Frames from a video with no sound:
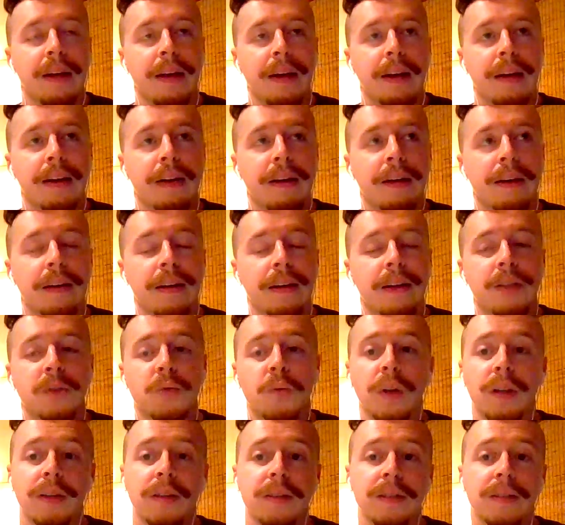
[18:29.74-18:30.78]
as
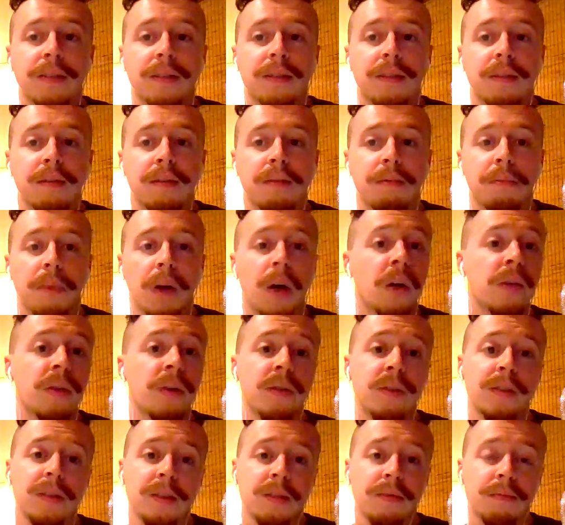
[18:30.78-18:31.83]
well as
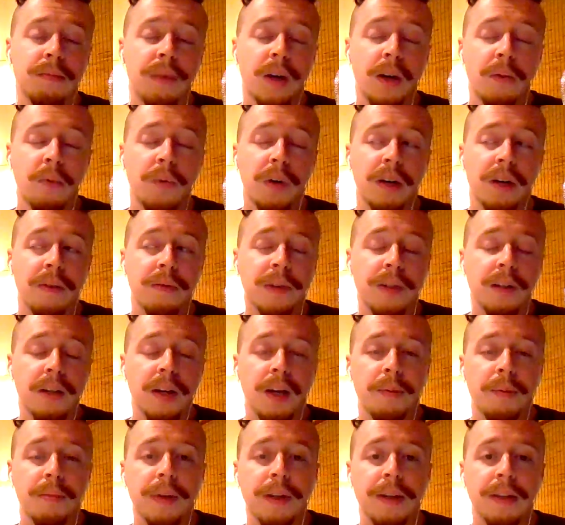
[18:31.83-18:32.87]
others on whatever
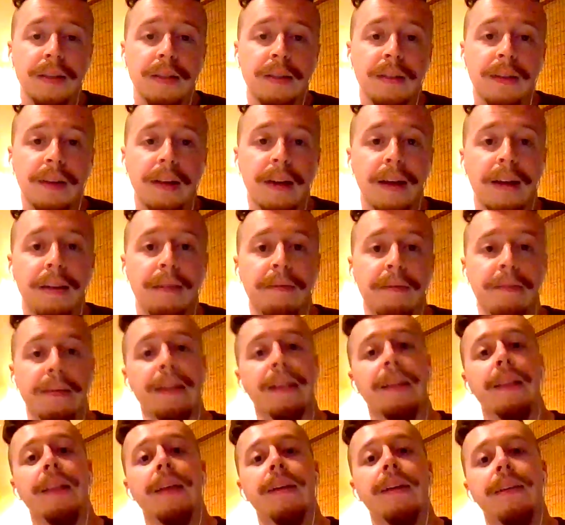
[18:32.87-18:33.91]
topics I
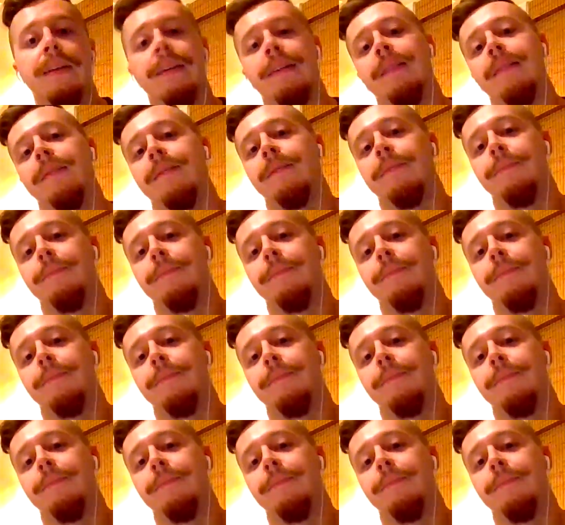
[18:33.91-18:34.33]
feel like.